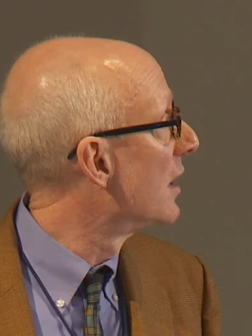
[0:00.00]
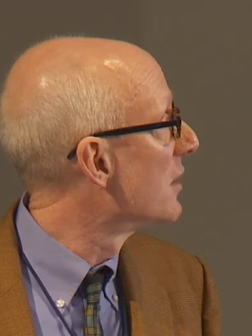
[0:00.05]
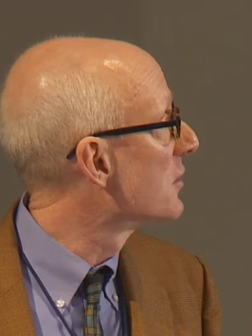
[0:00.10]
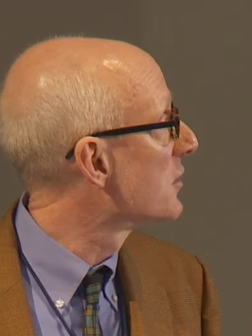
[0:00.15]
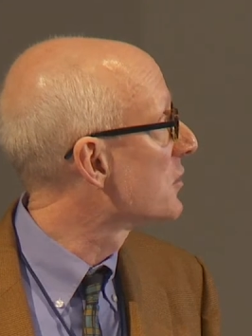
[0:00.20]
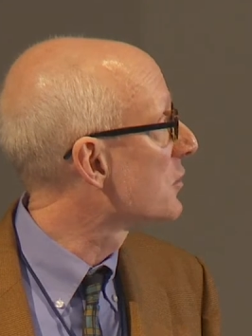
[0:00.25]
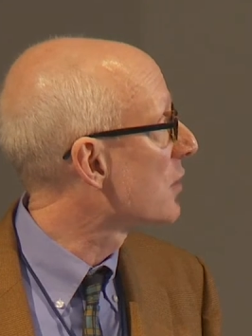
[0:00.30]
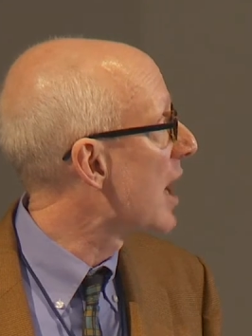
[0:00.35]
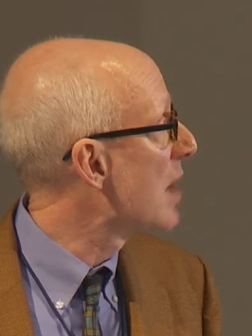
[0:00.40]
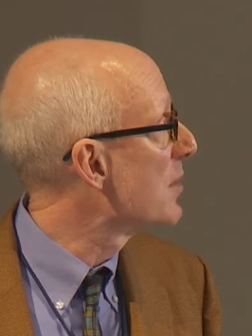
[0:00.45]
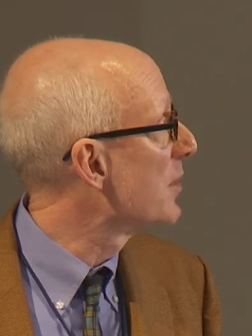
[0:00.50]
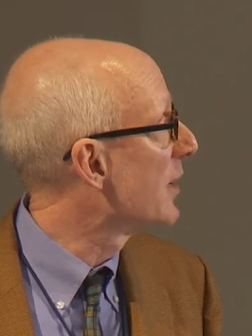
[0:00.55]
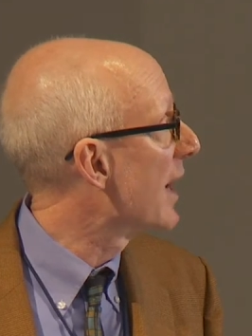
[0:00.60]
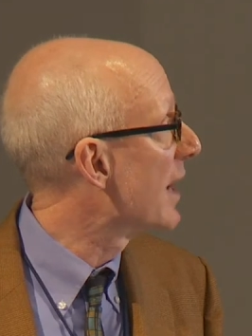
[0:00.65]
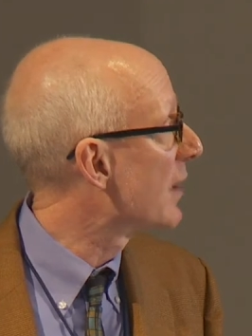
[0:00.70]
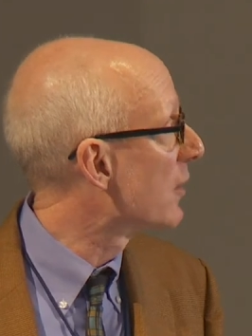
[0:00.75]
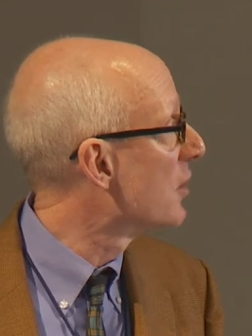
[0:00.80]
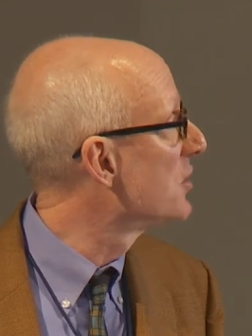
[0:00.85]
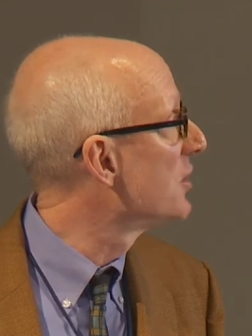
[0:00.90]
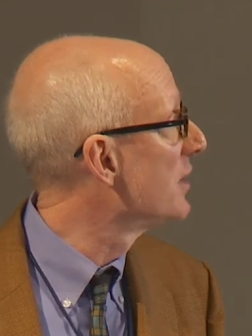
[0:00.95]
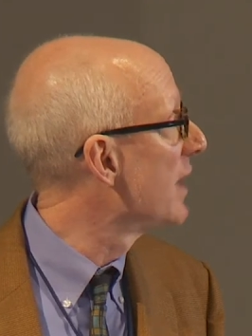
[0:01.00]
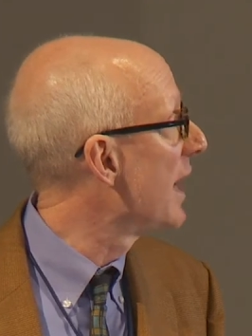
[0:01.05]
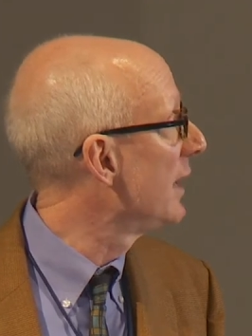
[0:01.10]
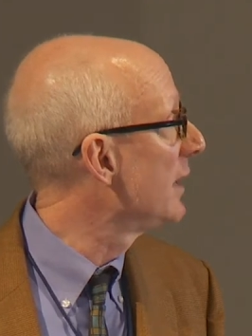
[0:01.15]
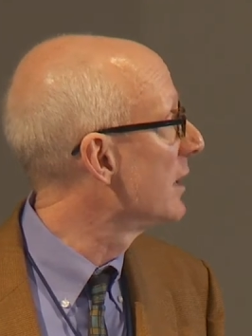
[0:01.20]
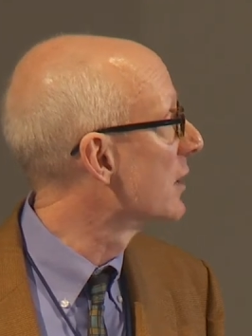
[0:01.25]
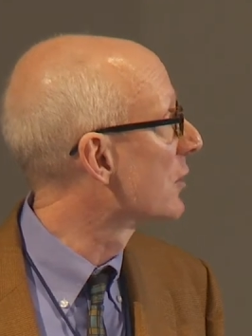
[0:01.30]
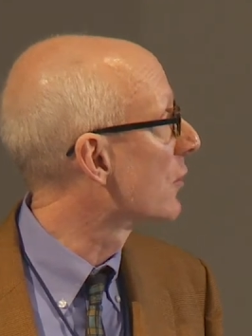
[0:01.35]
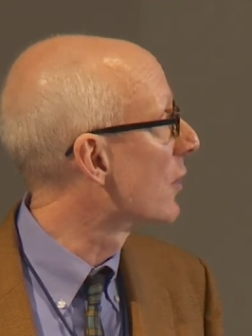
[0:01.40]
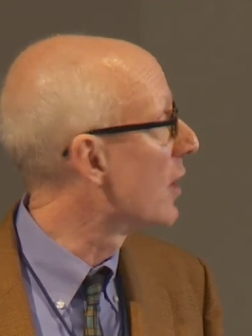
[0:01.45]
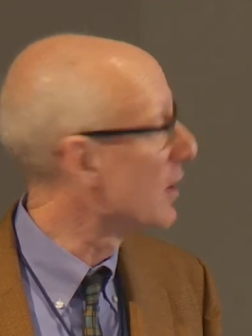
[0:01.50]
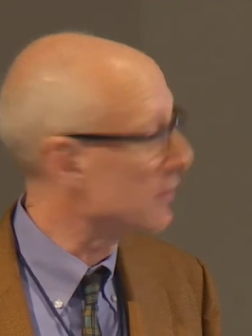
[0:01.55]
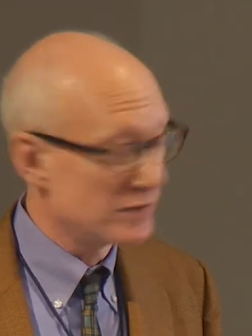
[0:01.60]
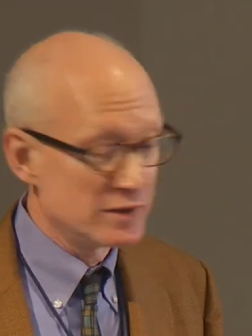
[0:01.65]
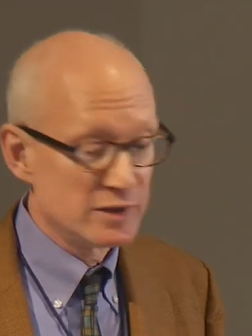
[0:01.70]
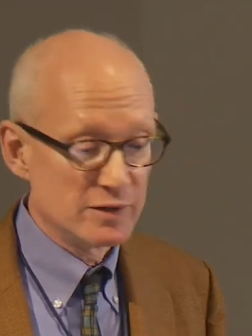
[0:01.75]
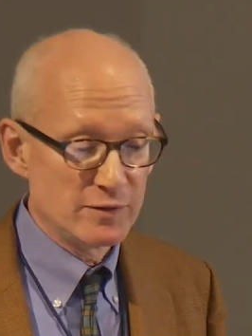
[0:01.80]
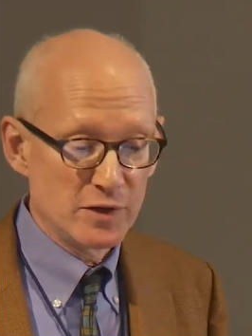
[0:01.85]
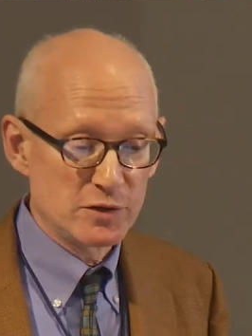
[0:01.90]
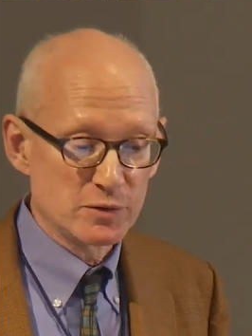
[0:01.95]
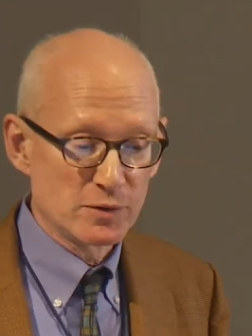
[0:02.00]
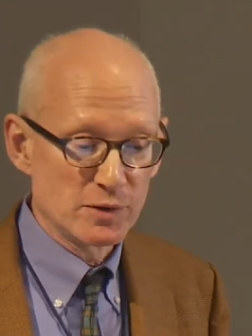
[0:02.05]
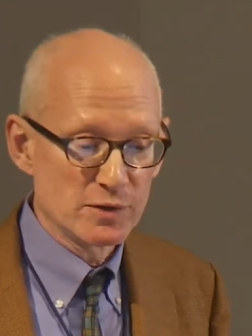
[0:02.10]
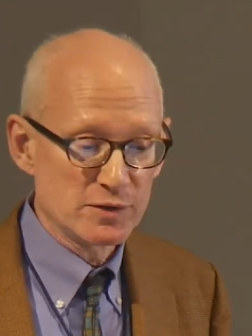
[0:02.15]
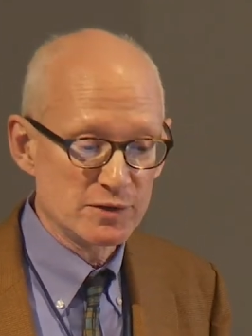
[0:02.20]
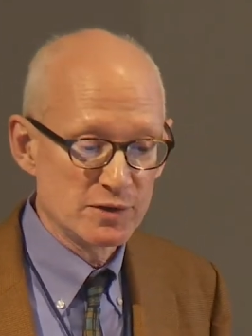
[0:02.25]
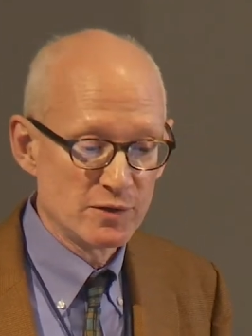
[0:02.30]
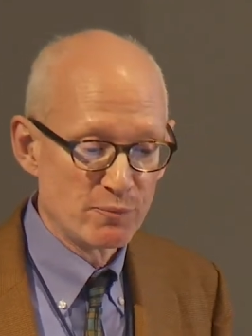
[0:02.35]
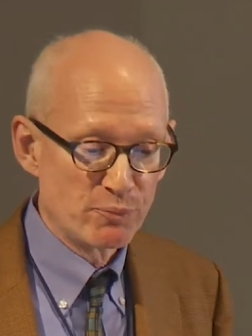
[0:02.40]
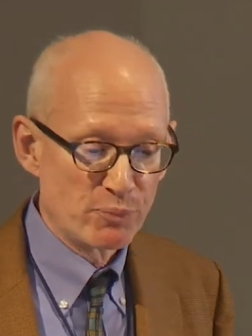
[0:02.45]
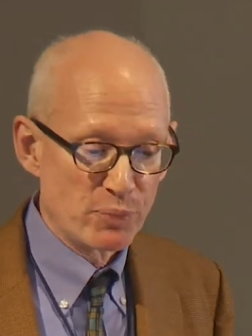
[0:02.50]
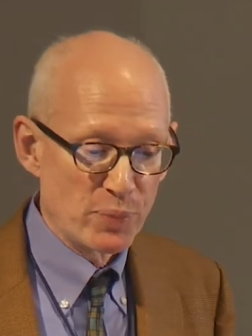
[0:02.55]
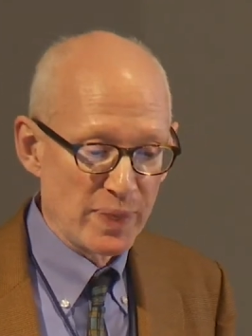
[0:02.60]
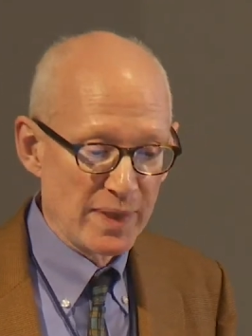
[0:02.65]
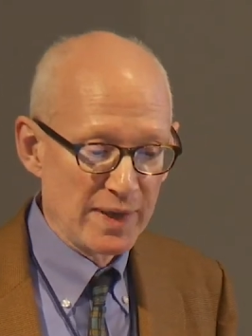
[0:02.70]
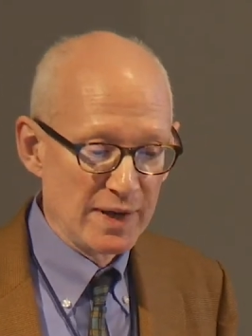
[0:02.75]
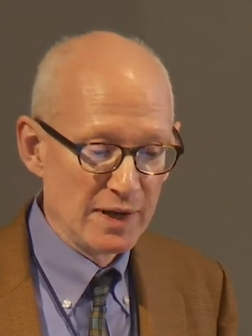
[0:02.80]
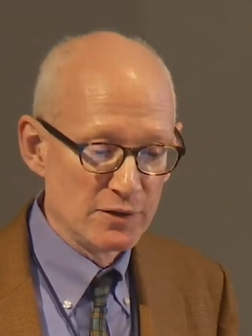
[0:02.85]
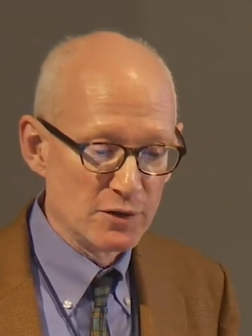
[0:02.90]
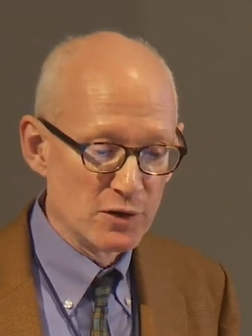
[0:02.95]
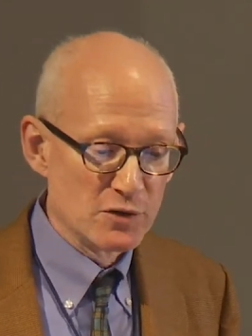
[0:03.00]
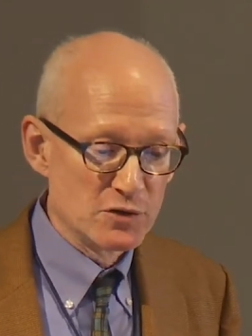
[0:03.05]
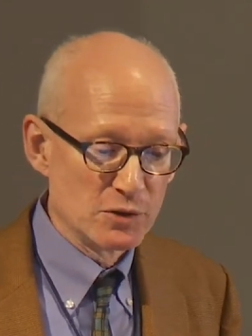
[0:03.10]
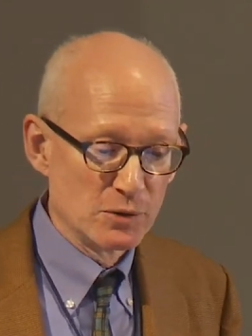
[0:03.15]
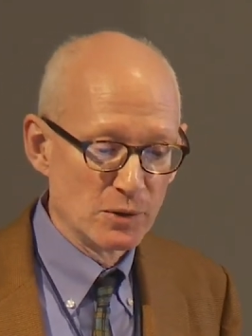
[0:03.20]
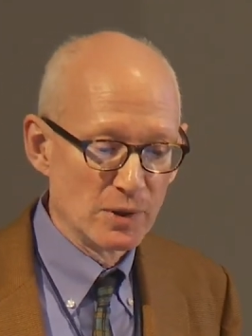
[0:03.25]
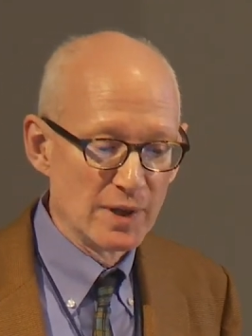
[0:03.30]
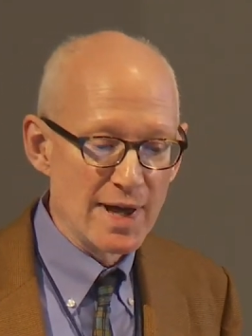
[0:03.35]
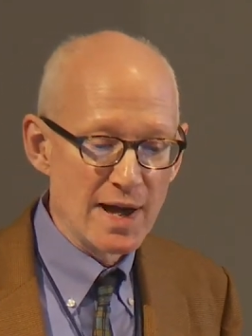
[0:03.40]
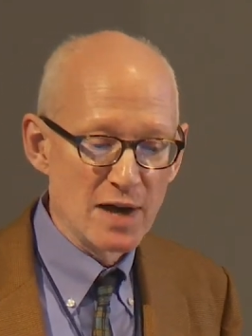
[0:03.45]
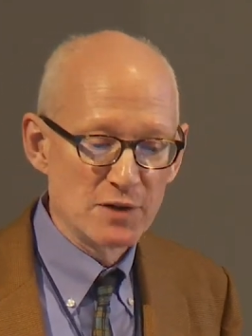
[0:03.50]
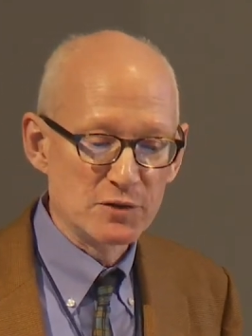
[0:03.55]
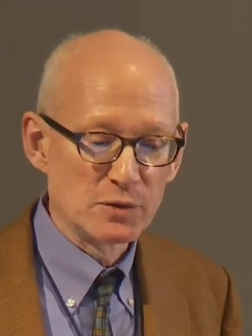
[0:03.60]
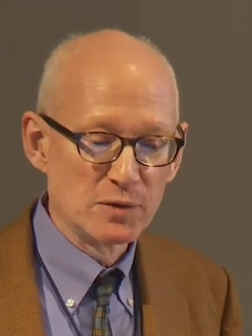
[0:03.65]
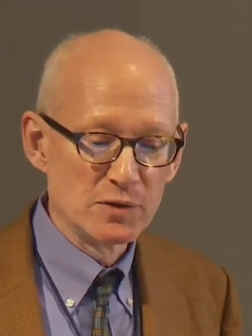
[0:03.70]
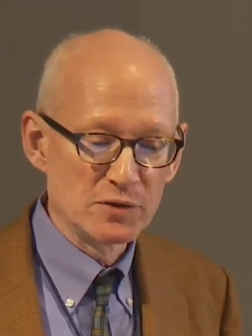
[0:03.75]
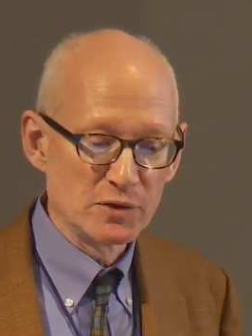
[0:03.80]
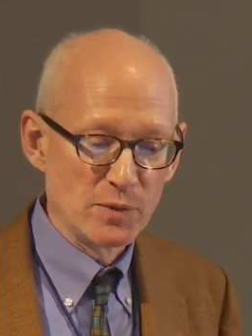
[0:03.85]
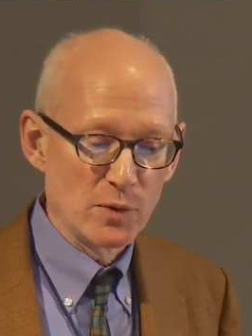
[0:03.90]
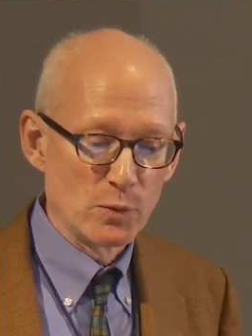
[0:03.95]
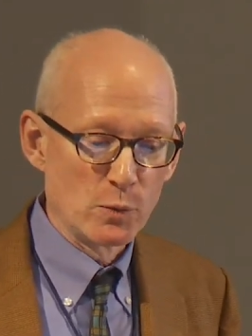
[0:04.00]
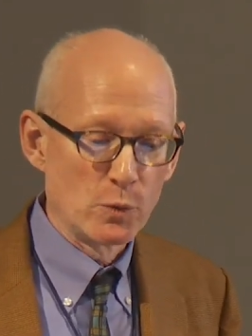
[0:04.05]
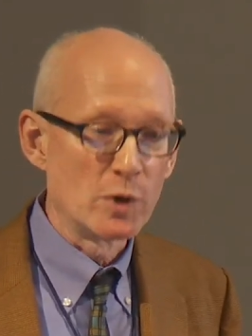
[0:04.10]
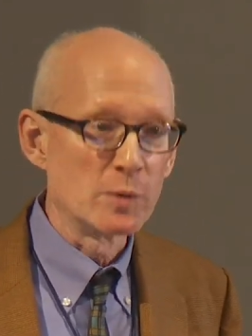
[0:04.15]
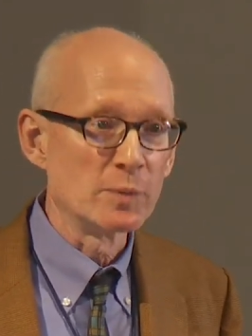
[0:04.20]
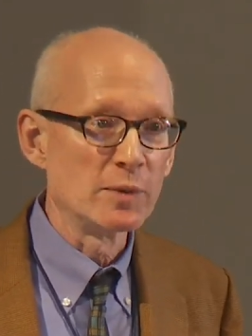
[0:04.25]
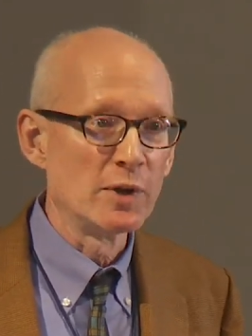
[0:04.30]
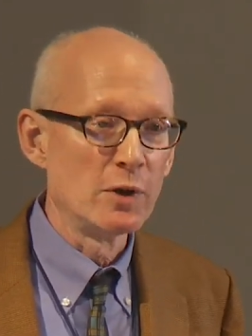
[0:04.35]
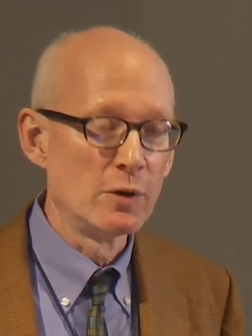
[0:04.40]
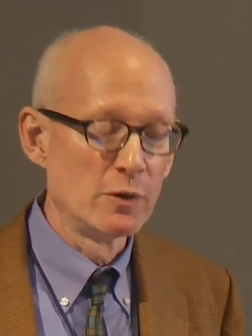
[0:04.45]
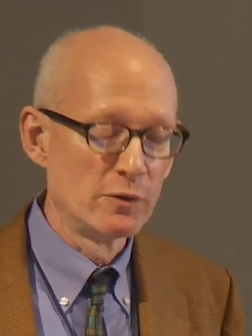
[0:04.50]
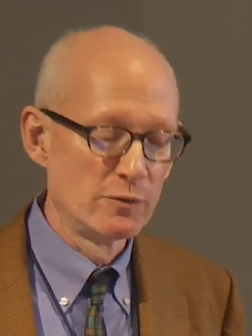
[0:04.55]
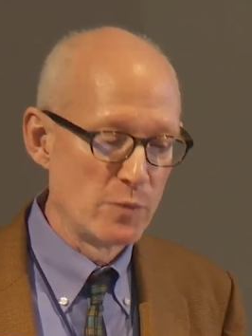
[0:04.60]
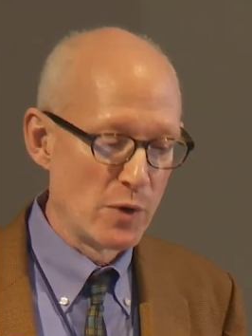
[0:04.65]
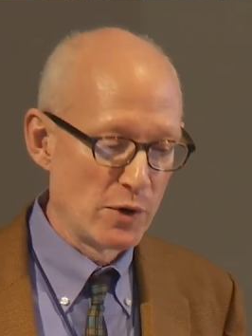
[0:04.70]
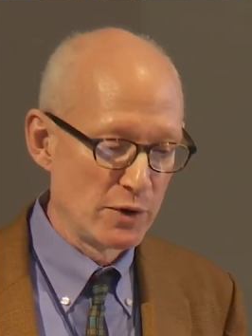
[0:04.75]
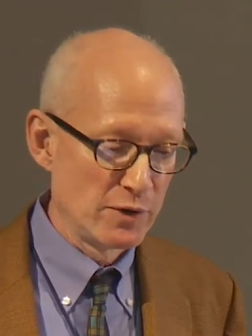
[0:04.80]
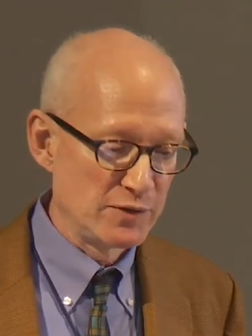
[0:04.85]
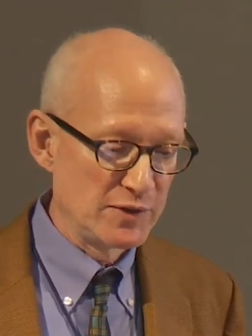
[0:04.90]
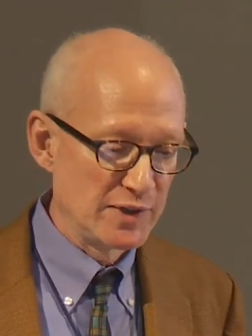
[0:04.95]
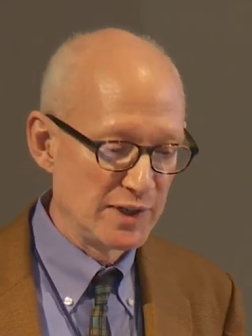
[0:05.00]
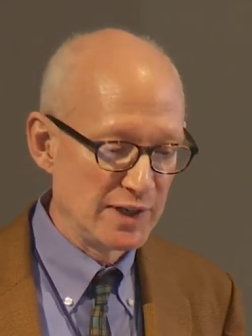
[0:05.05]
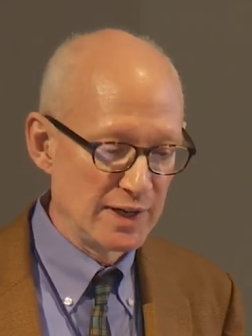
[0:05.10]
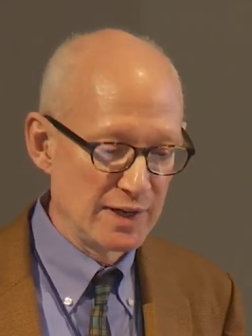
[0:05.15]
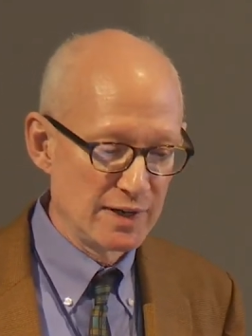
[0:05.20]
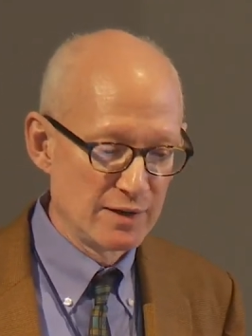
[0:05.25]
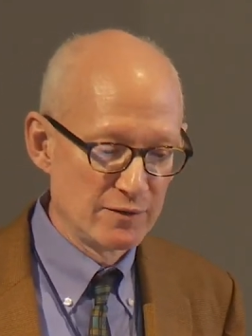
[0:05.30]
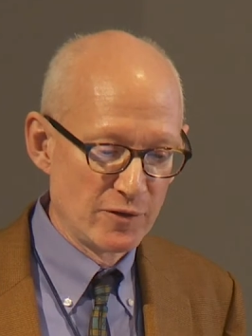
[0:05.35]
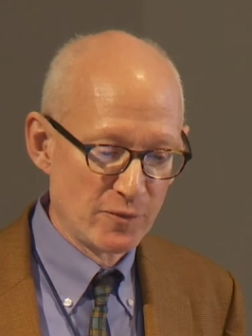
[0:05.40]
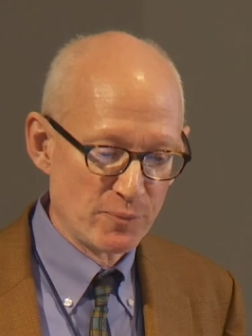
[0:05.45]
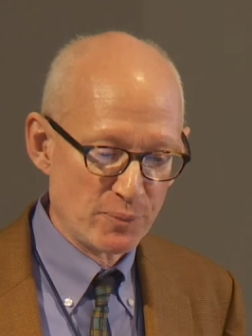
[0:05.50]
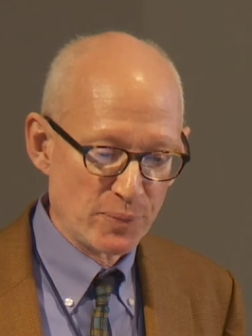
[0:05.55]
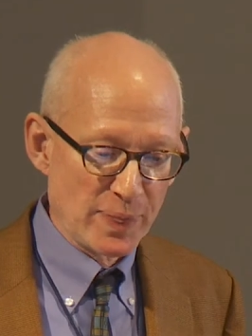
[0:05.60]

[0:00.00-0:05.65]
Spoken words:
describing heterogeneity across individuals in their dual altruism and warm glow motives to give,